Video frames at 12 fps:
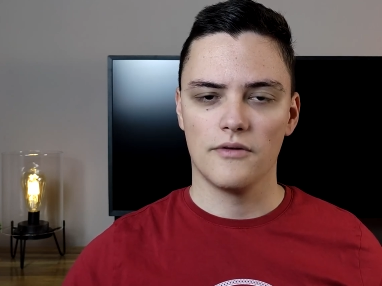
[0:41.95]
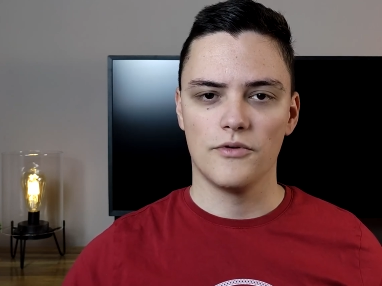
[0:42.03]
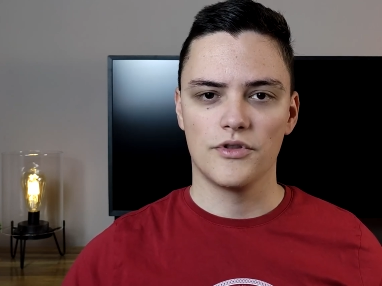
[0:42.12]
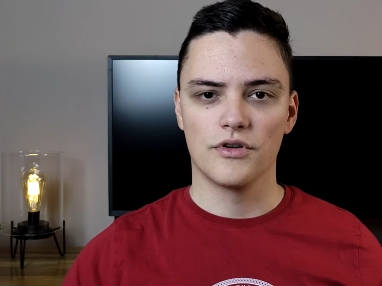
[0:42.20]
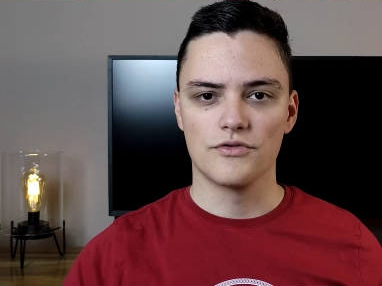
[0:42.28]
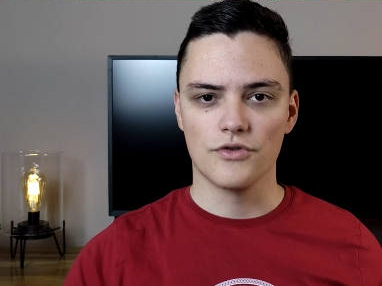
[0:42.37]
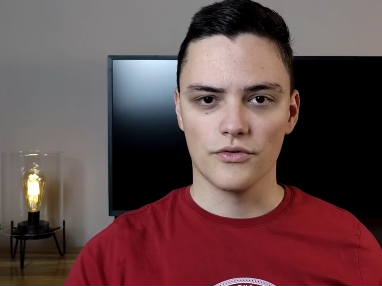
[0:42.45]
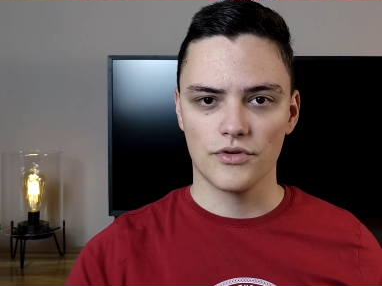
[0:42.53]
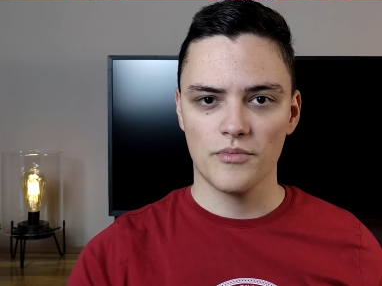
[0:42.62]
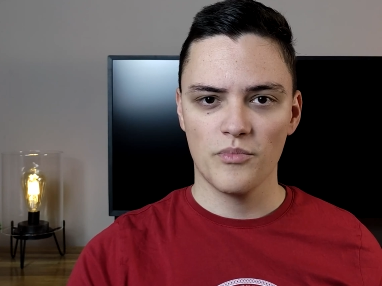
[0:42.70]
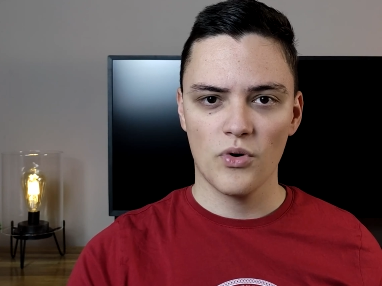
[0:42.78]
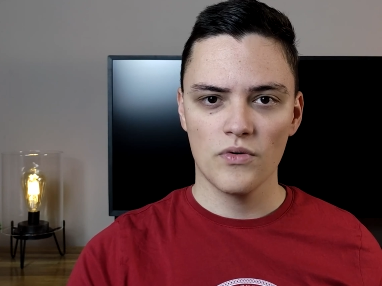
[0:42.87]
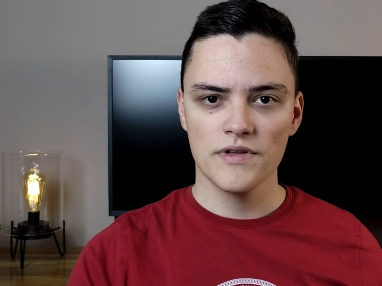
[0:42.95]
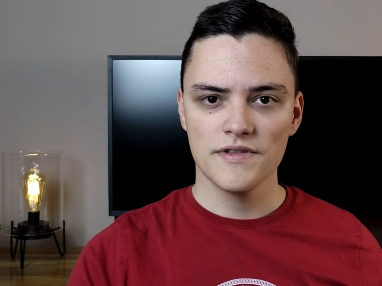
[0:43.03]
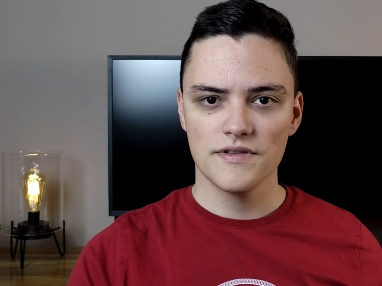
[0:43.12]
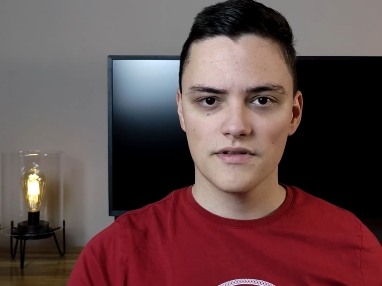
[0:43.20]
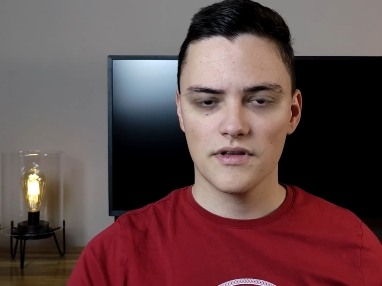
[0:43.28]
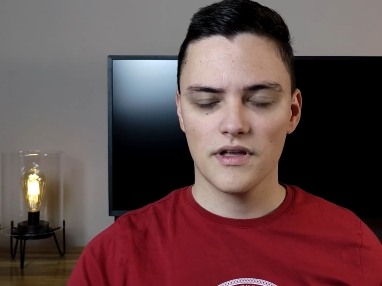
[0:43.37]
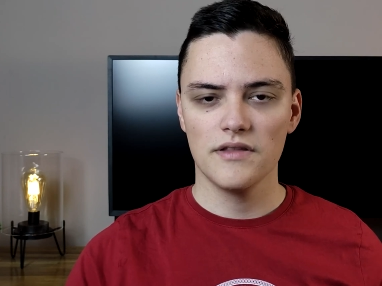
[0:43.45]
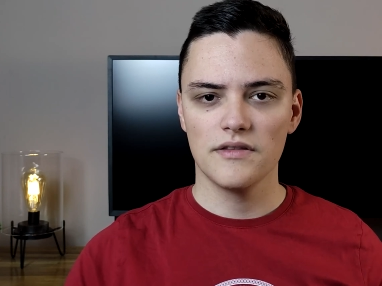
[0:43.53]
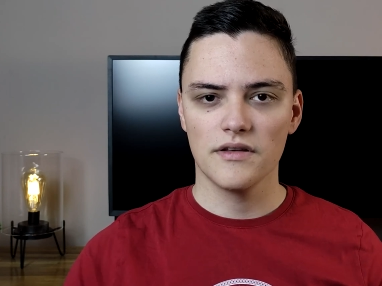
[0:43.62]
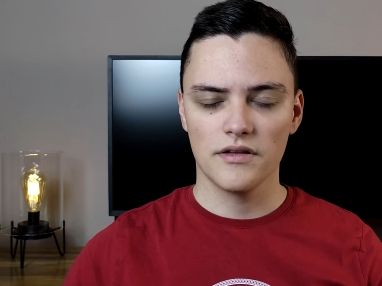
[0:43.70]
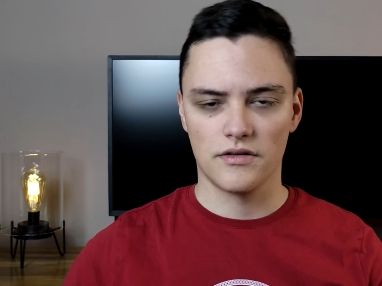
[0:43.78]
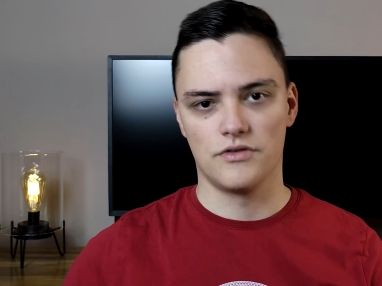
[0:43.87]
with controlled components
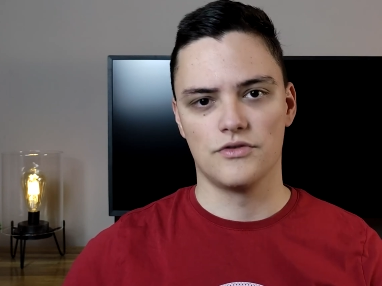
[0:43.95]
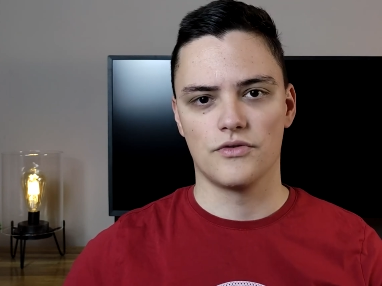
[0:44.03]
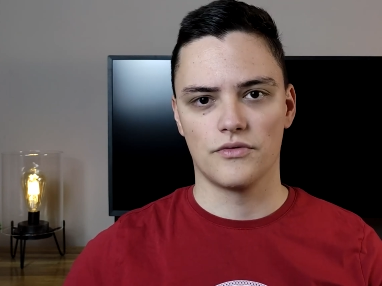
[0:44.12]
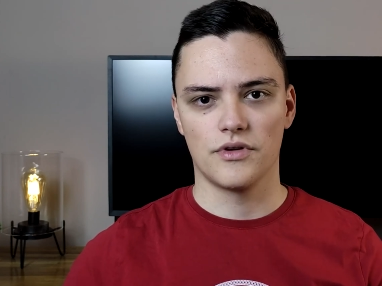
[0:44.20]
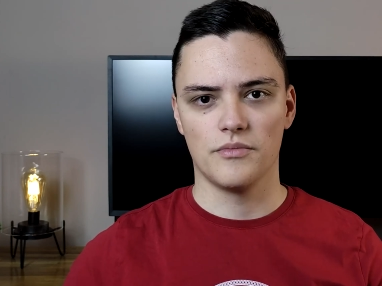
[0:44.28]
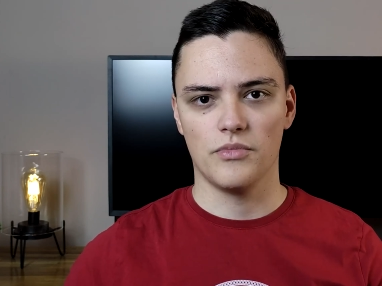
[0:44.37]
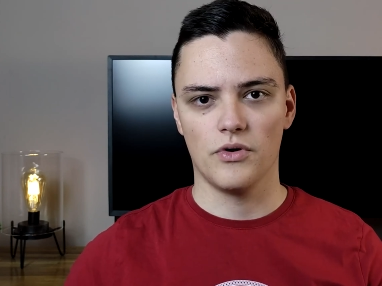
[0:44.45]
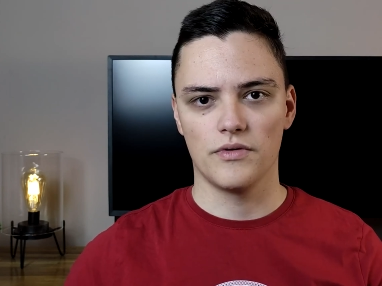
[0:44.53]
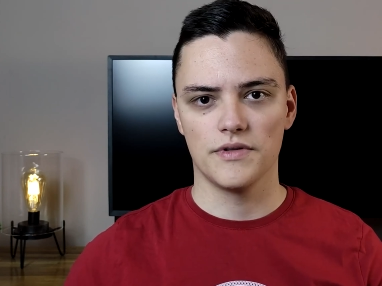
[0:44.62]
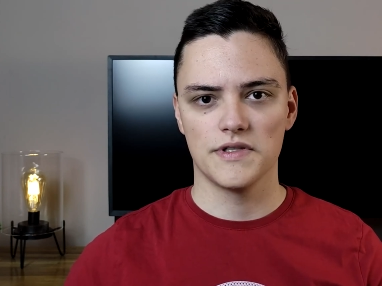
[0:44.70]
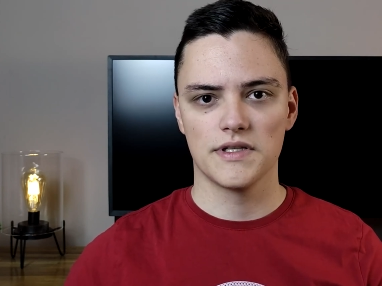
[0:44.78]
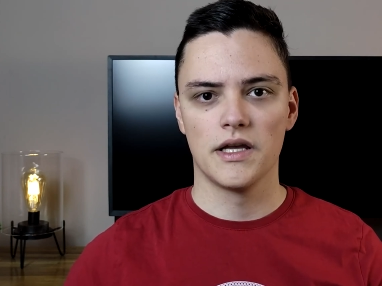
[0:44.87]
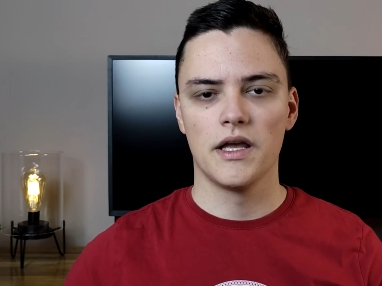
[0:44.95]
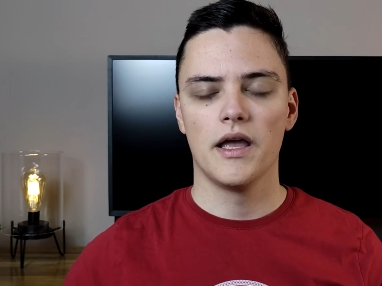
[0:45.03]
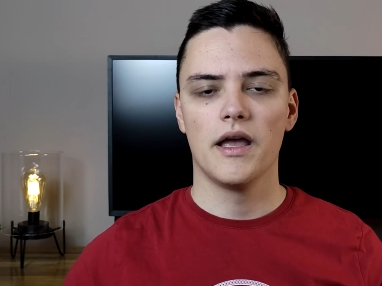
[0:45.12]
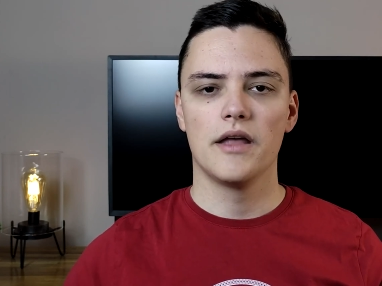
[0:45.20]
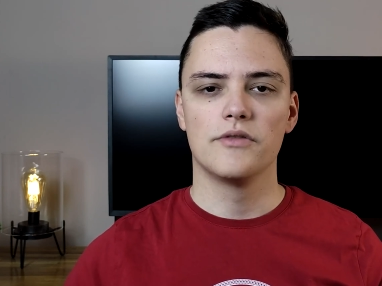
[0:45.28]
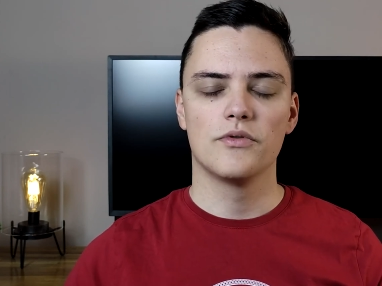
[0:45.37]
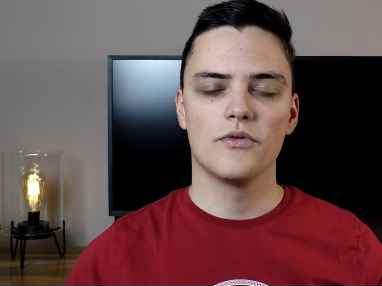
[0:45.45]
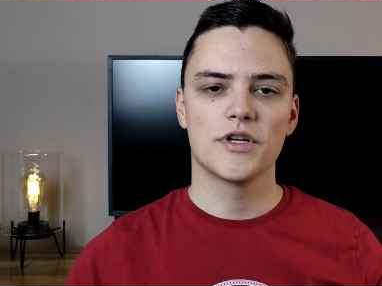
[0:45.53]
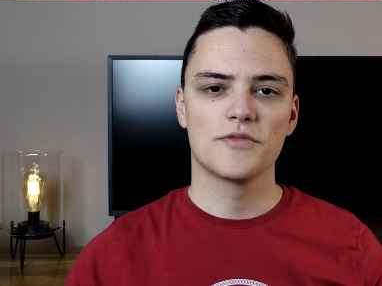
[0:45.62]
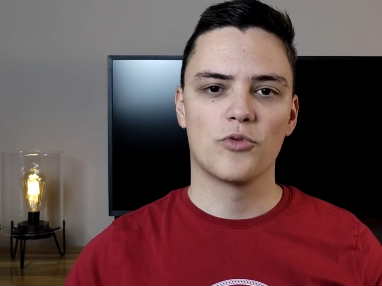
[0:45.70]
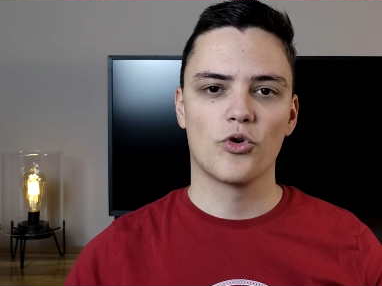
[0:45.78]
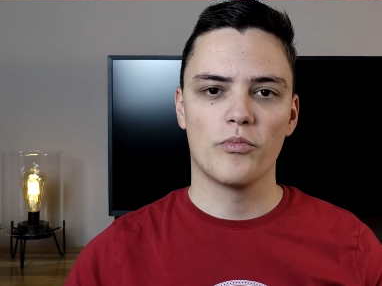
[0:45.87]
and uncontrolled components, and we'll
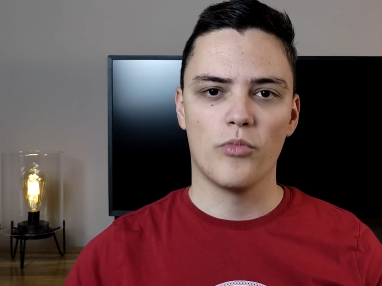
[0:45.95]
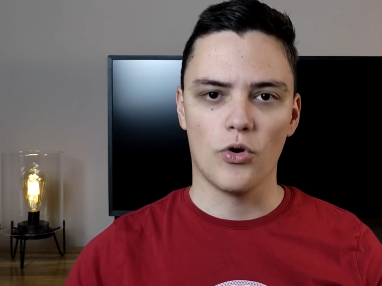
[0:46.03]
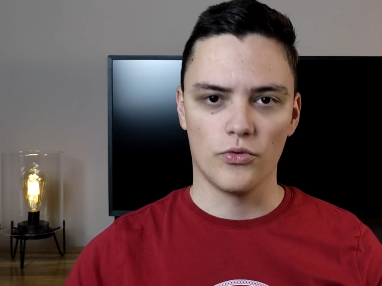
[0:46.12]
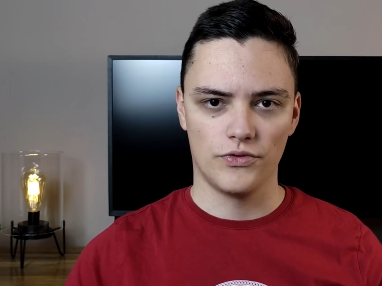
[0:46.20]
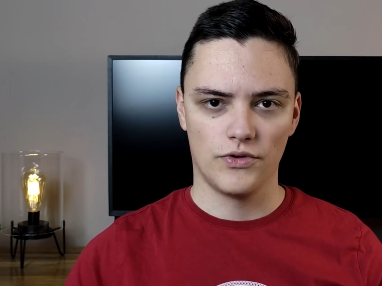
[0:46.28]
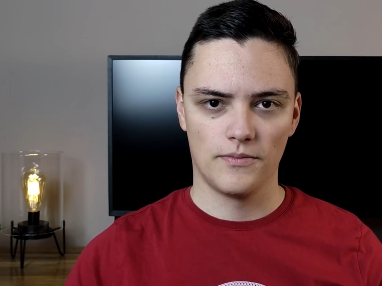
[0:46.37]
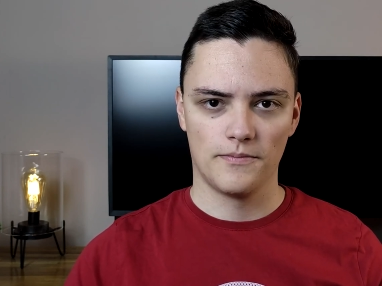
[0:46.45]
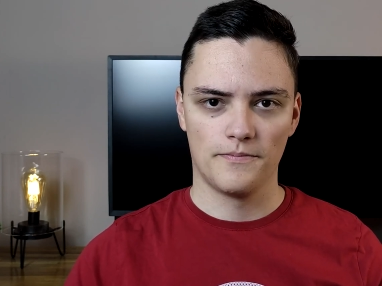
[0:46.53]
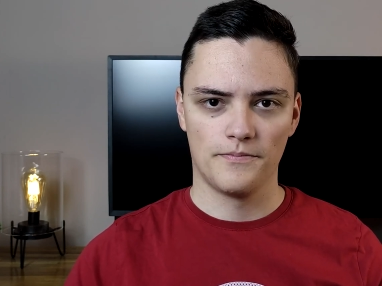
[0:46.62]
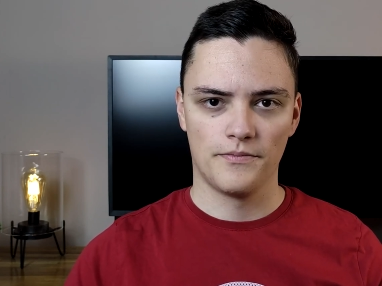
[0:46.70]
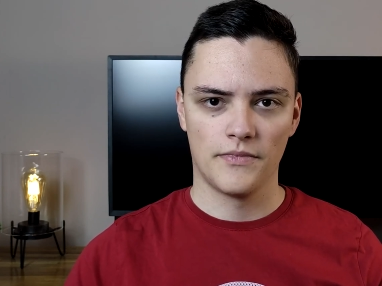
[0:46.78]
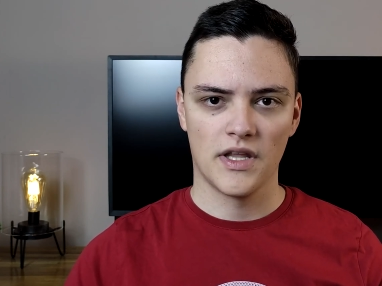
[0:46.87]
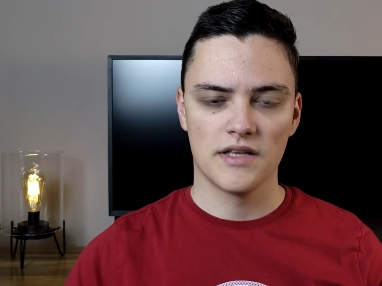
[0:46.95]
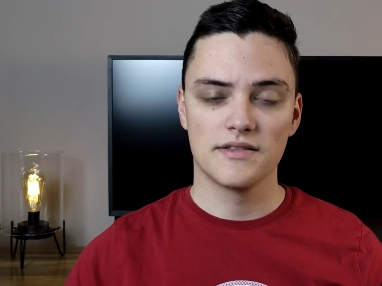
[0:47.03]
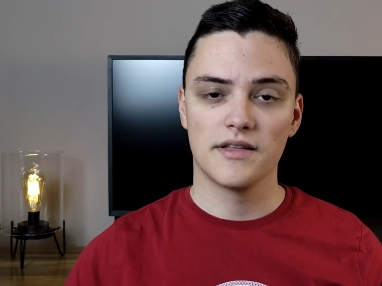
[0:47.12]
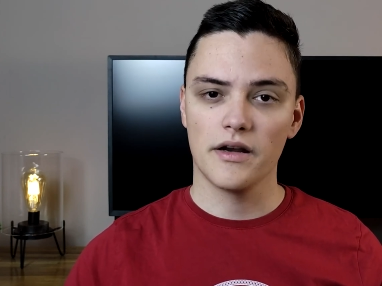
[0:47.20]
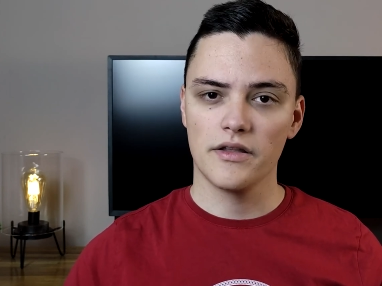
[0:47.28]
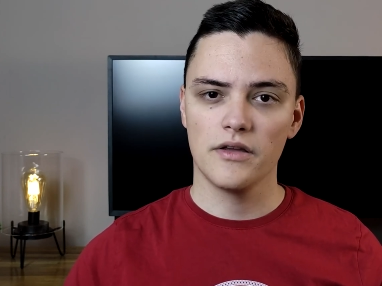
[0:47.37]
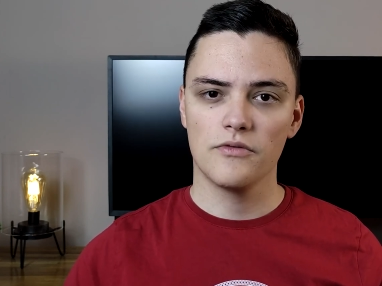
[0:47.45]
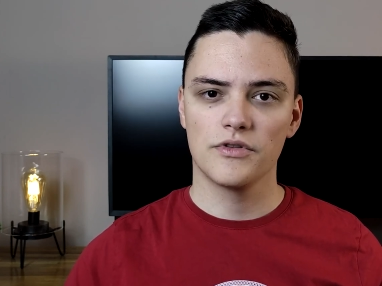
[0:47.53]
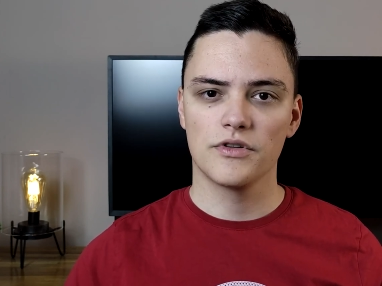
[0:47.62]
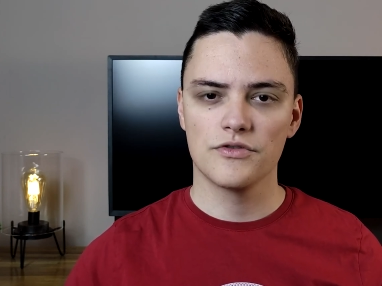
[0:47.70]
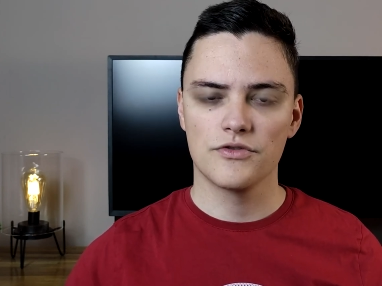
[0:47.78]
explore both. Starting with